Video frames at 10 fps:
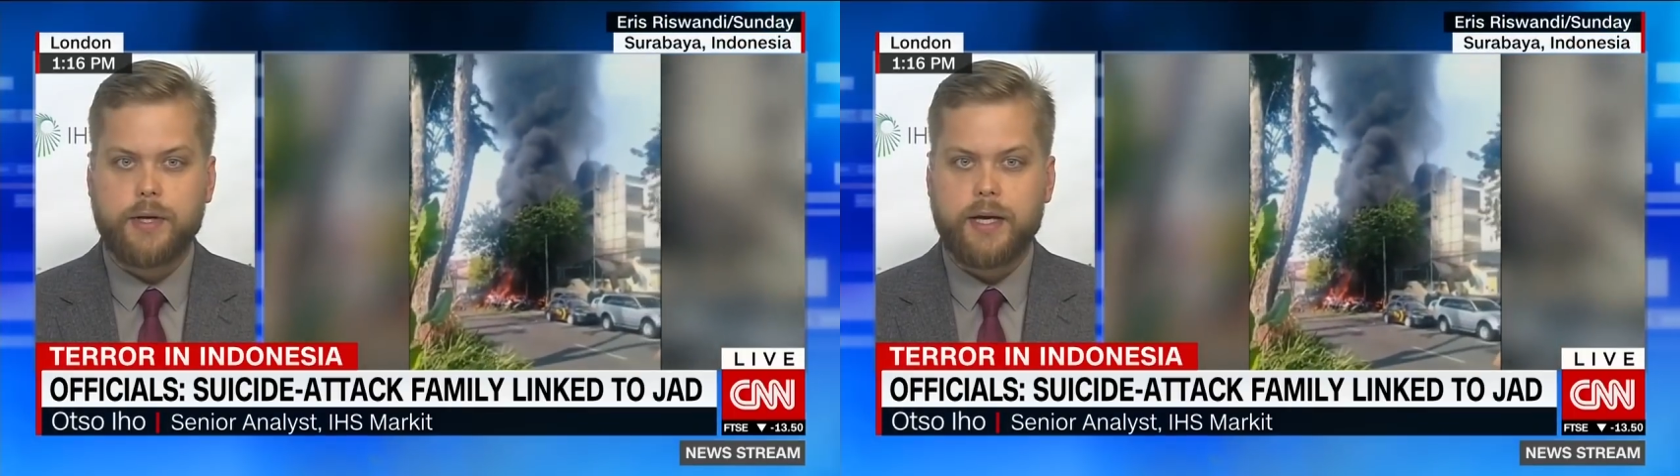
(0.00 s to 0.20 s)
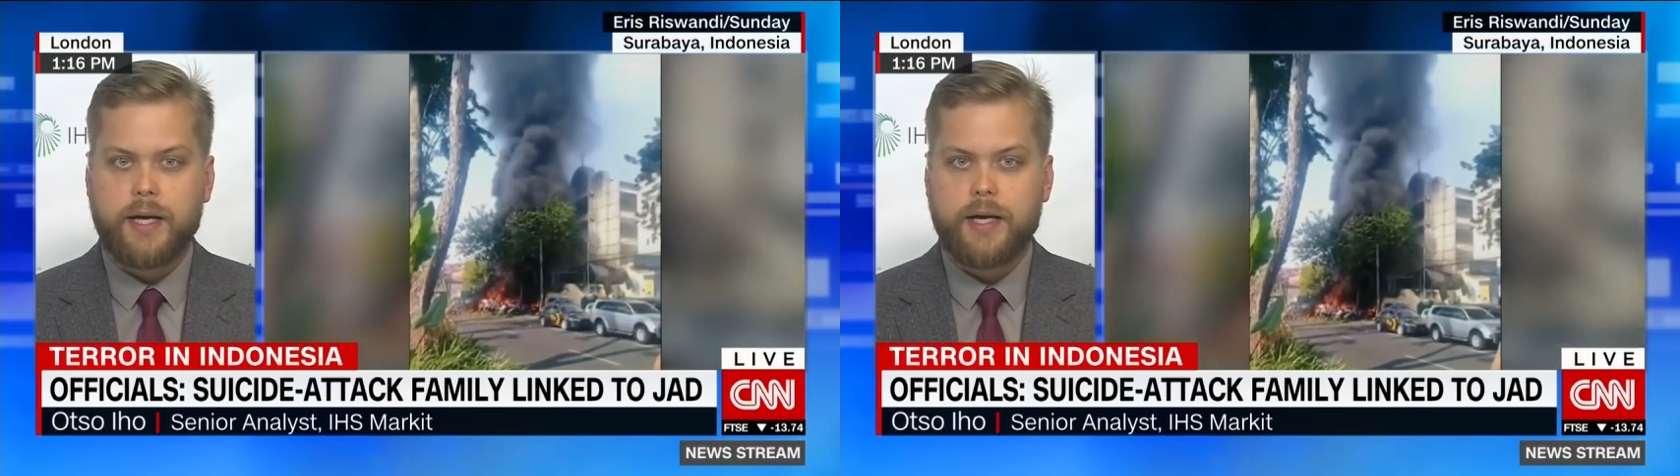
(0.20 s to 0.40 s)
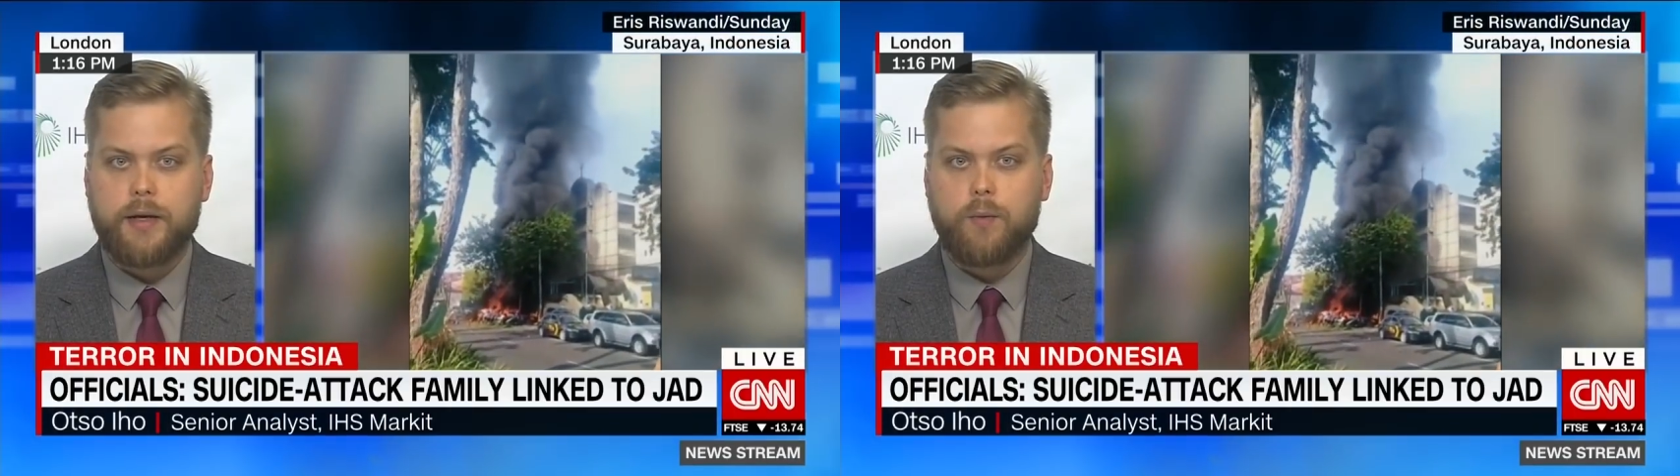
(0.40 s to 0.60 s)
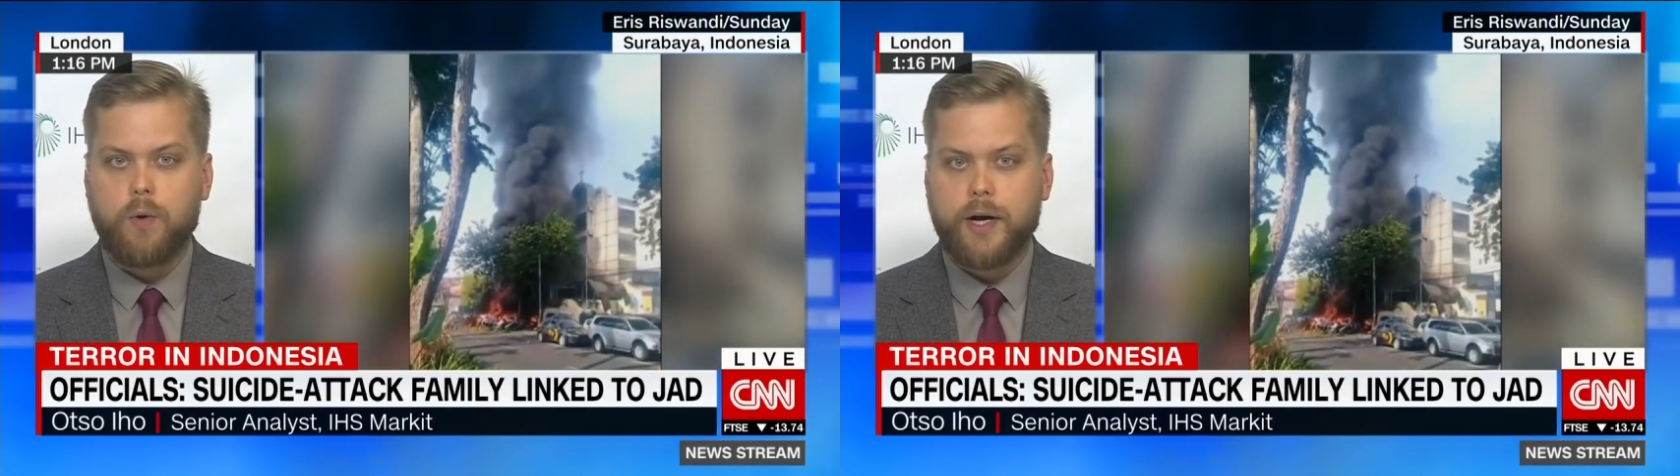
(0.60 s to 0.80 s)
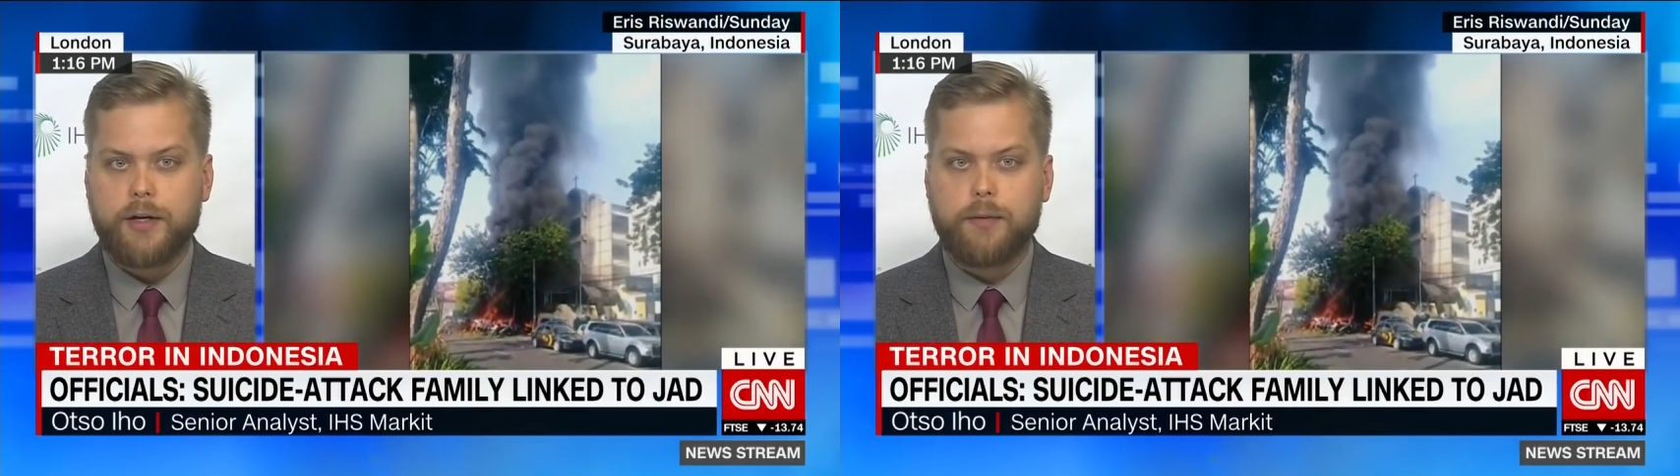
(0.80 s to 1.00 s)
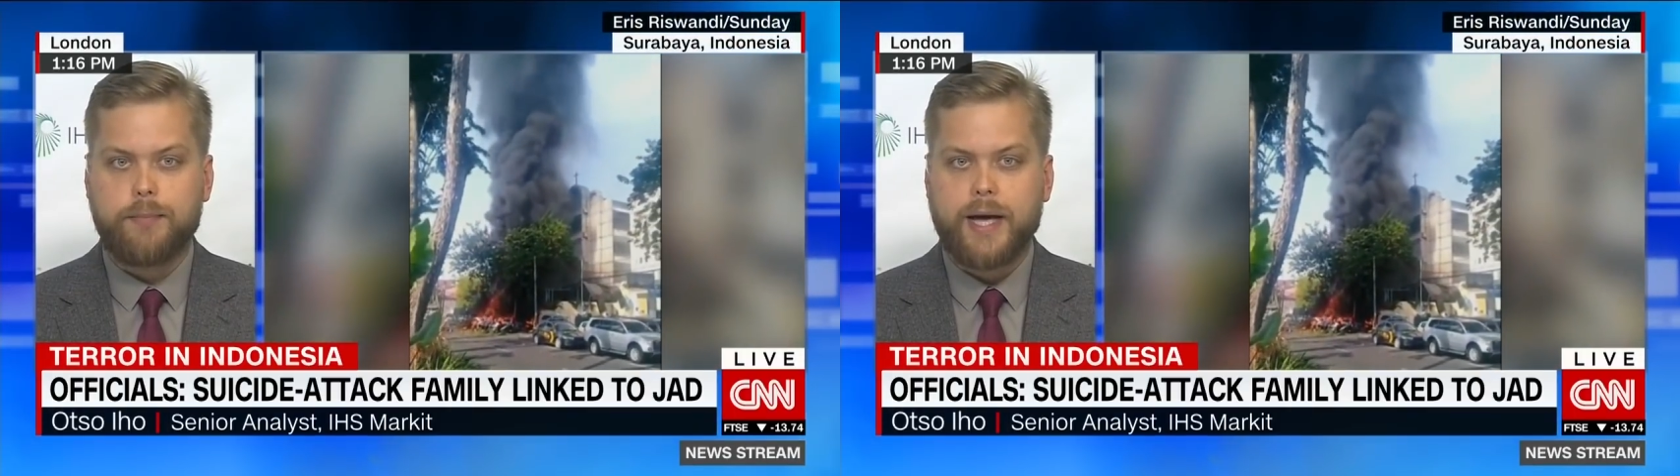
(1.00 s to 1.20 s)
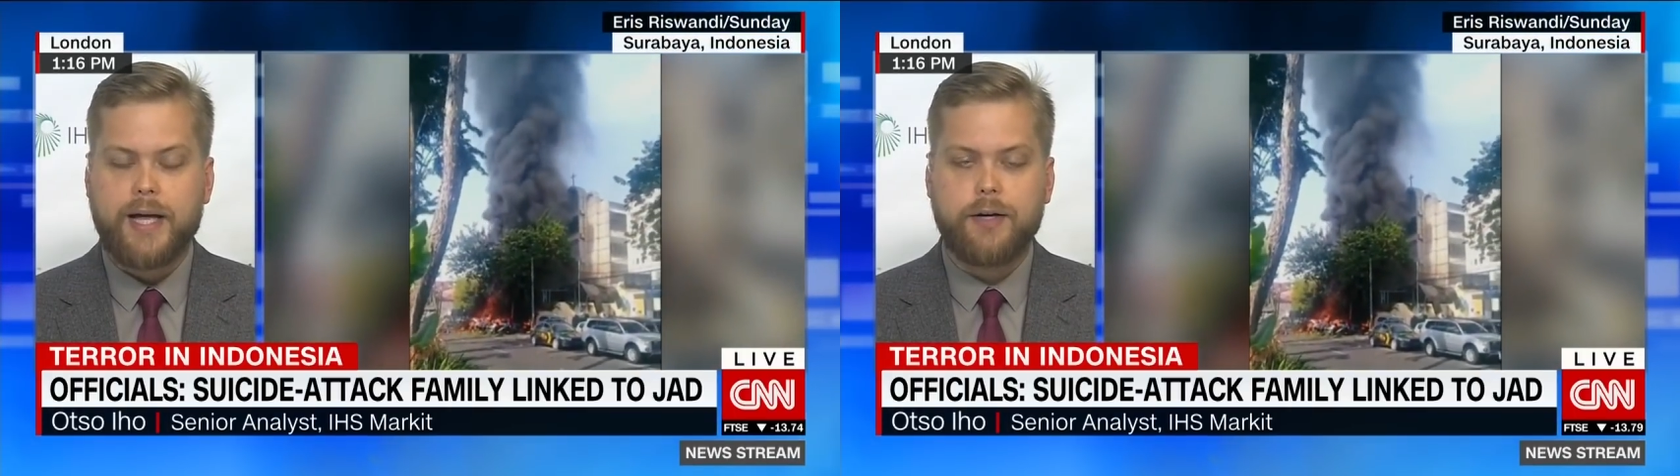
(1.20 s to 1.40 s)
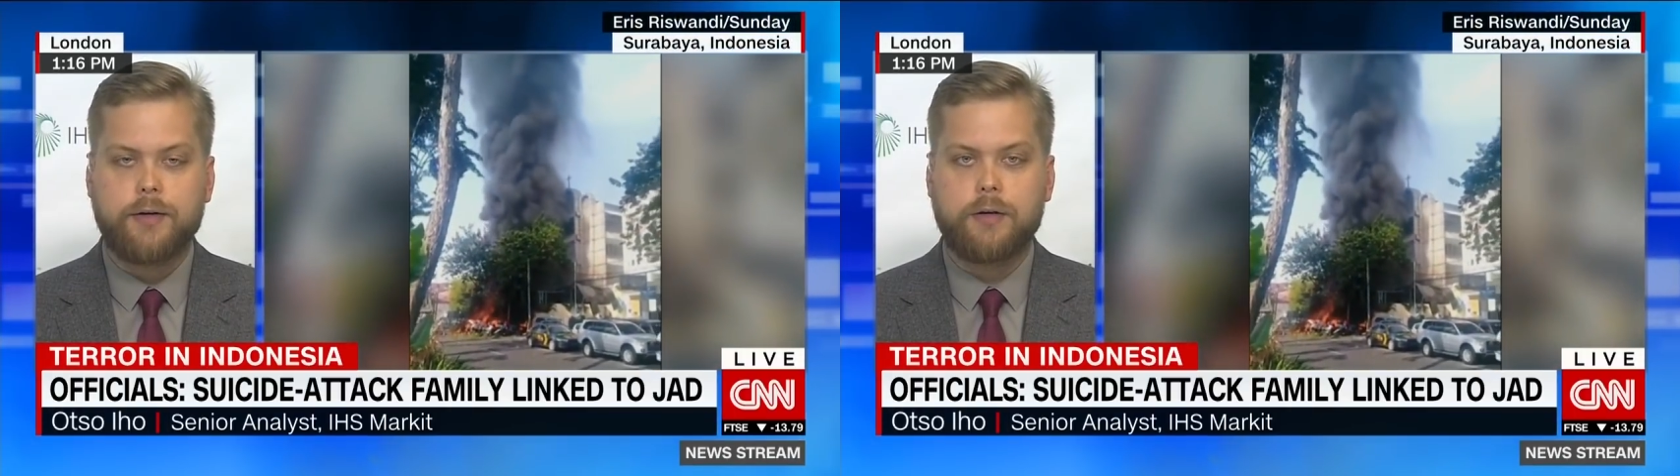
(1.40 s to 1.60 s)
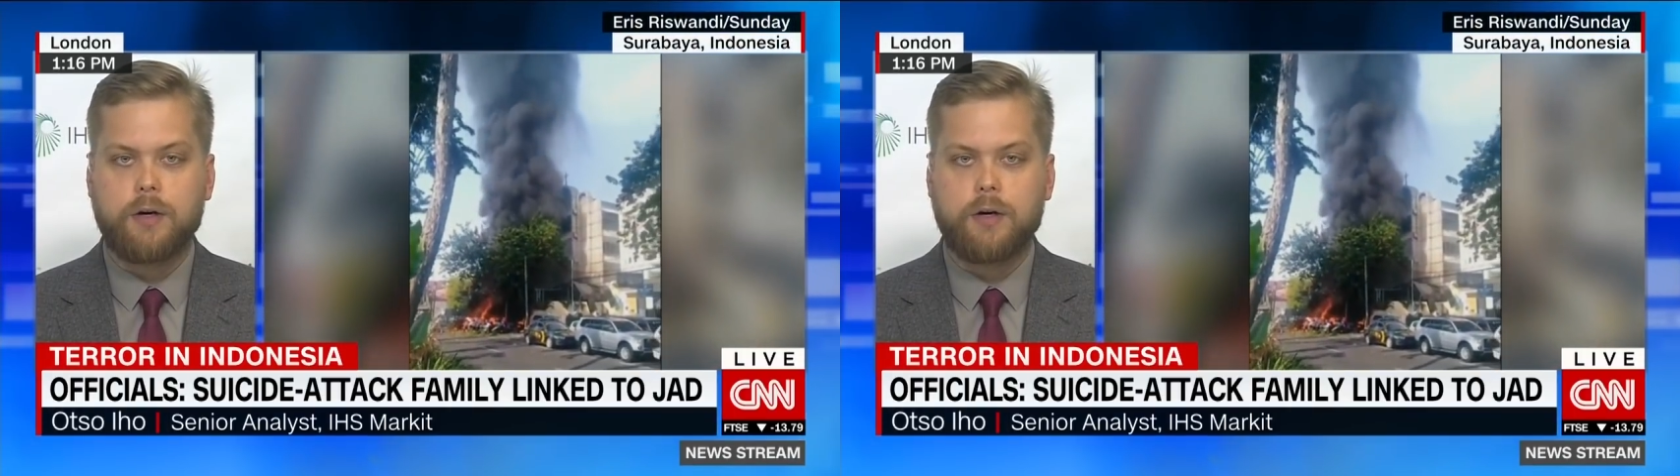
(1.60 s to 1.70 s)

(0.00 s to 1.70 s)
a wider pattern